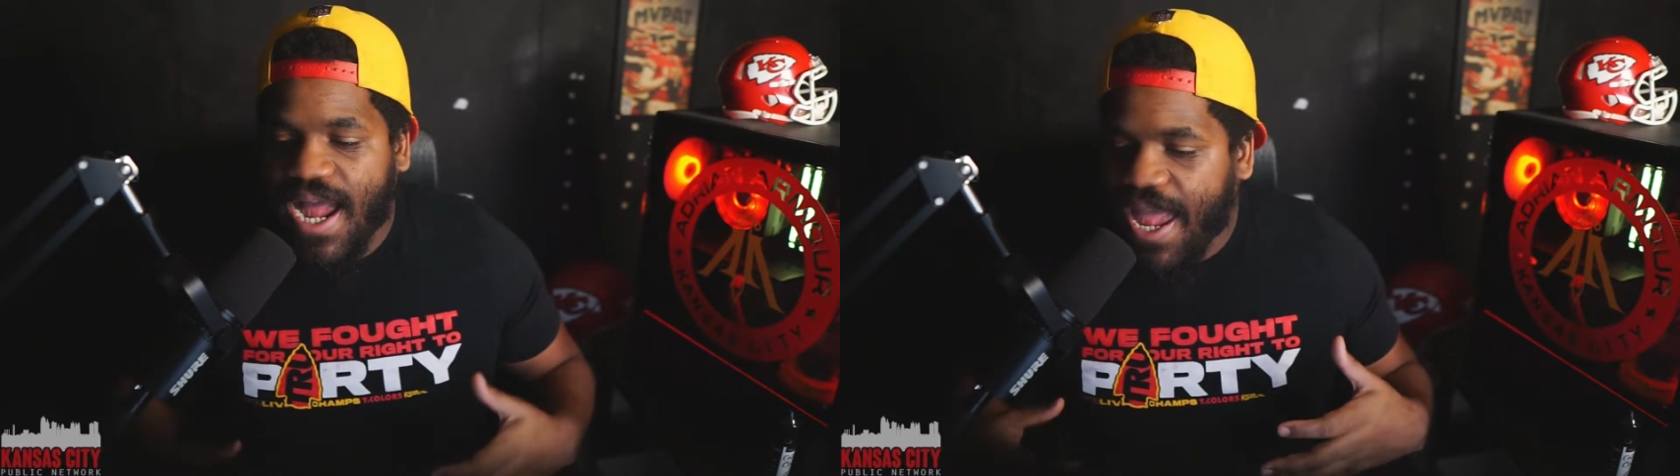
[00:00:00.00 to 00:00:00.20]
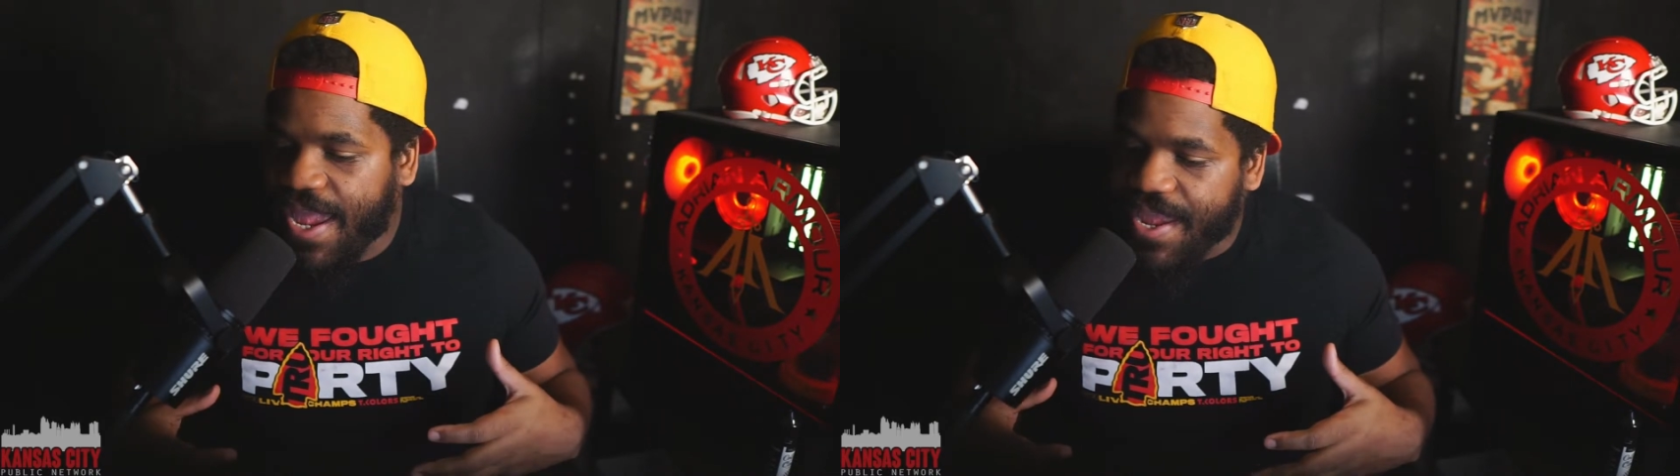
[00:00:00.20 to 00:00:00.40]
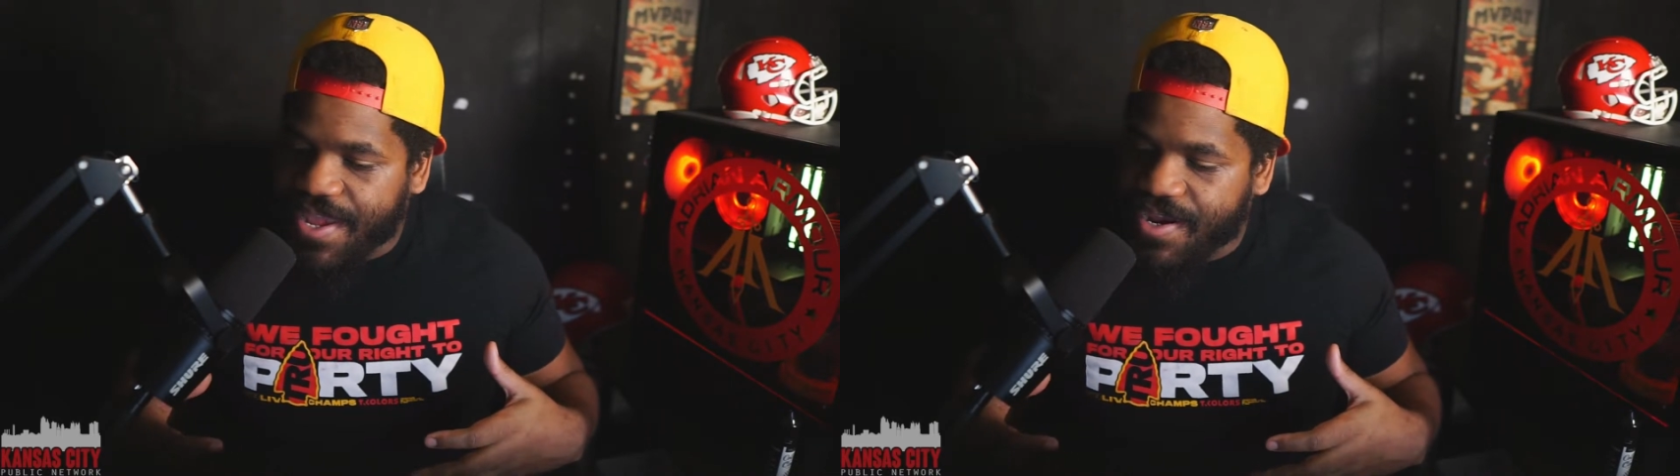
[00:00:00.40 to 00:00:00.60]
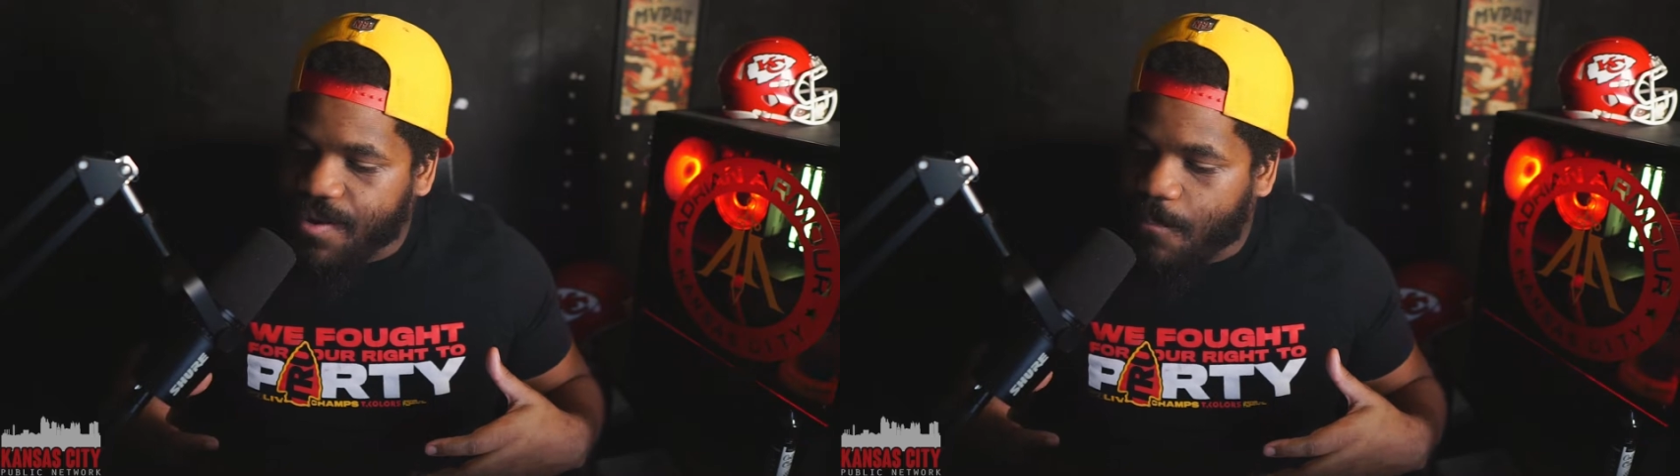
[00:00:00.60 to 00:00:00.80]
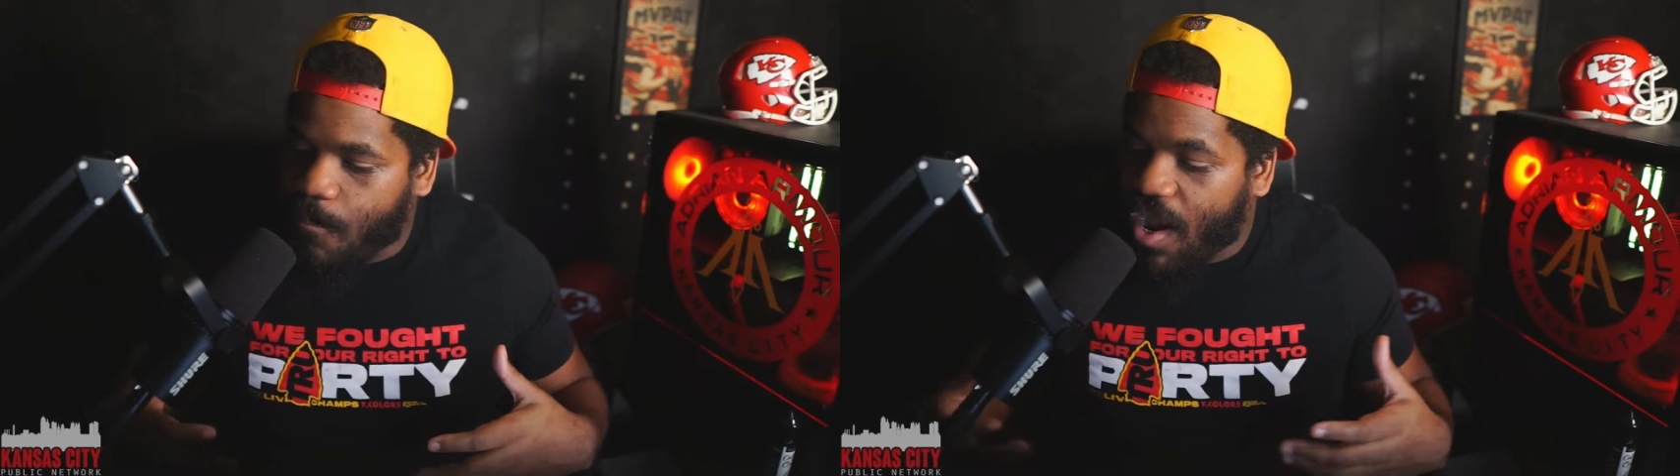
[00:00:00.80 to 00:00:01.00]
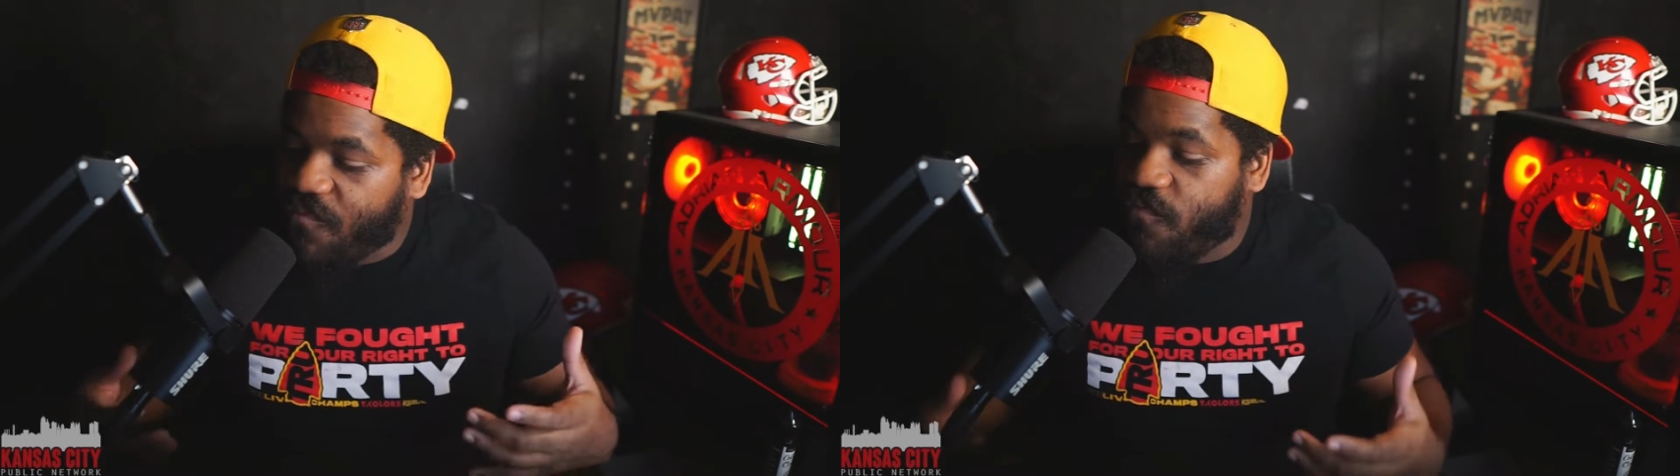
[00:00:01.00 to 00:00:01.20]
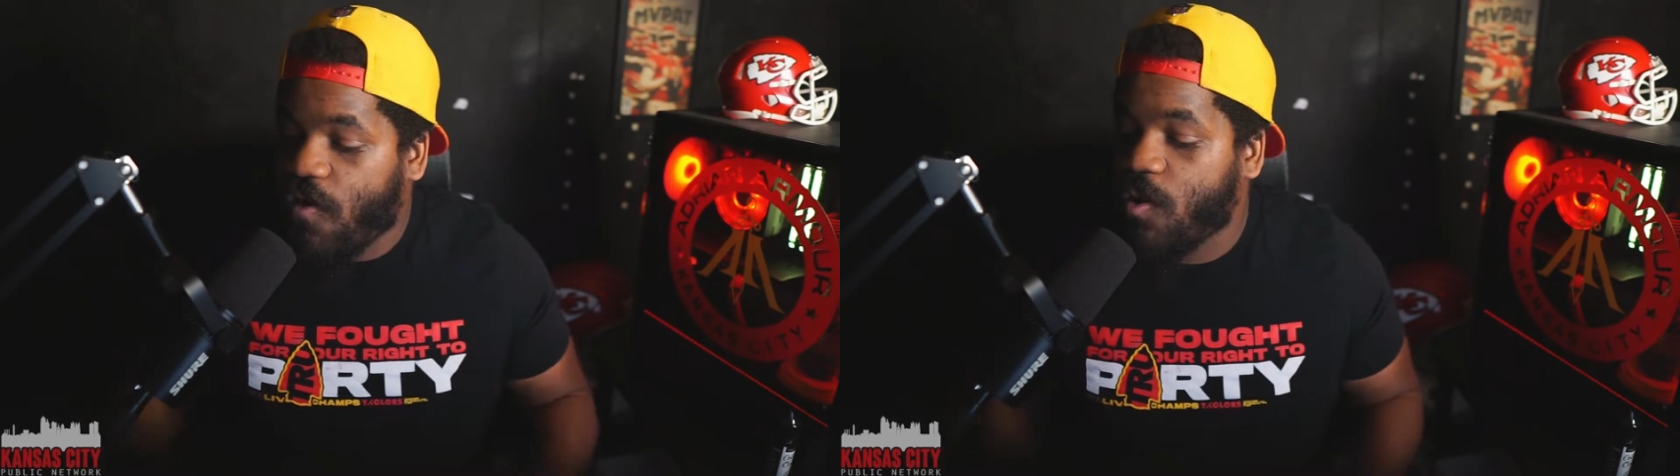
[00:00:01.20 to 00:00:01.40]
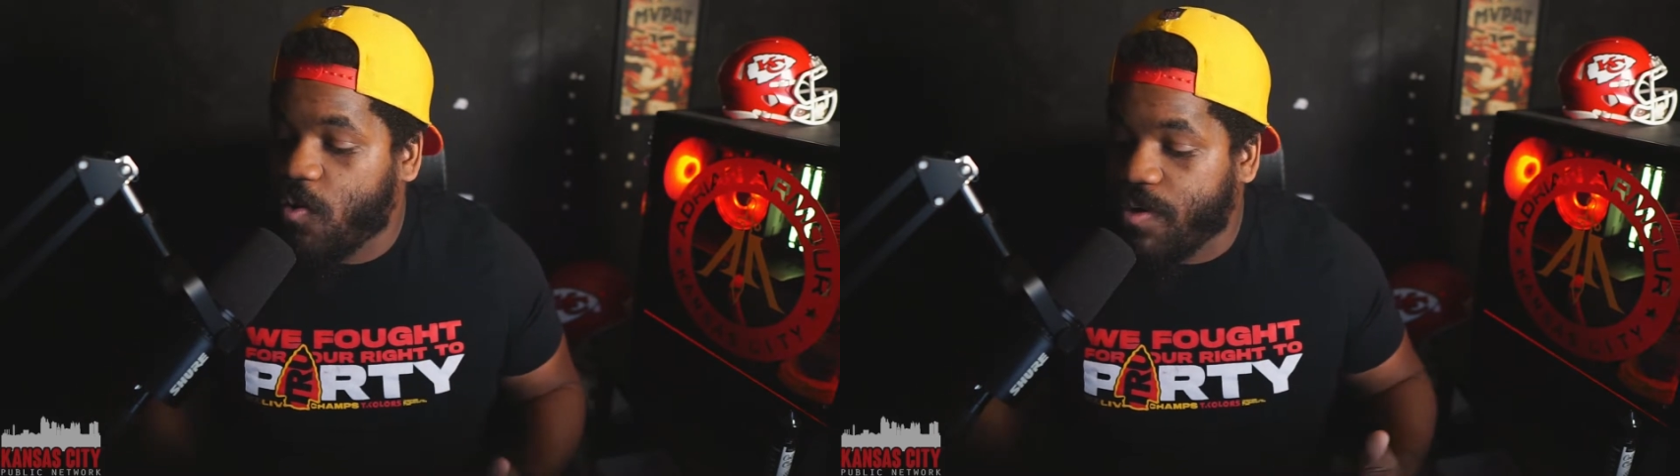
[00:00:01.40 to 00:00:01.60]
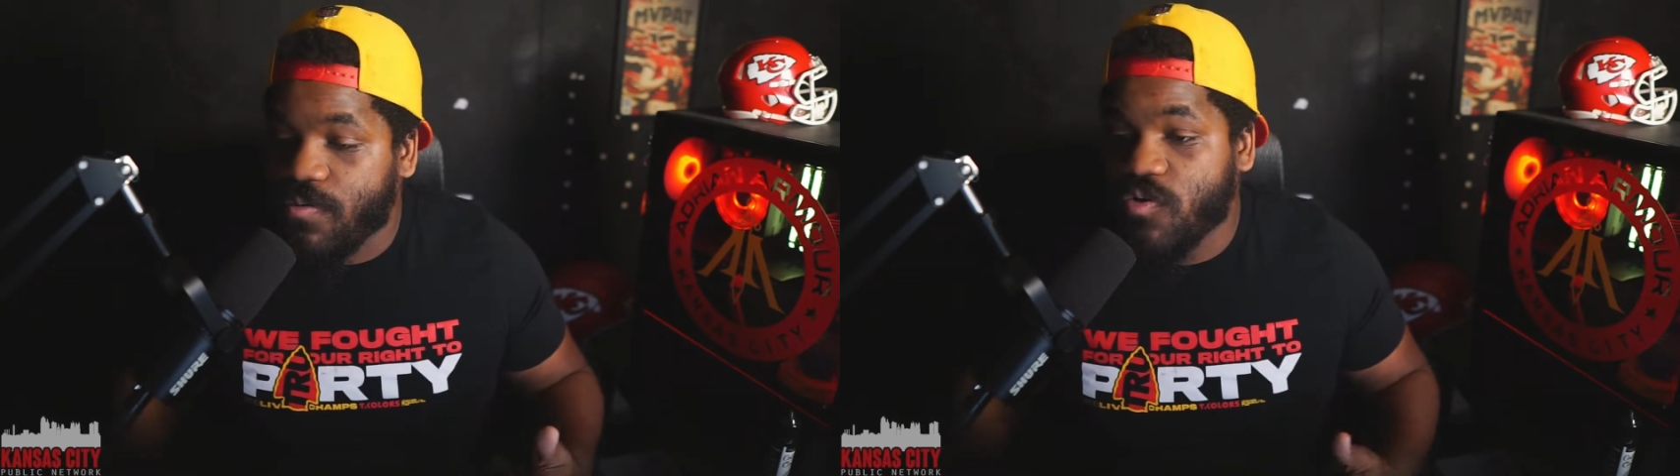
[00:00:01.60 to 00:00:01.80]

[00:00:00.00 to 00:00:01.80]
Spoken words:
and my following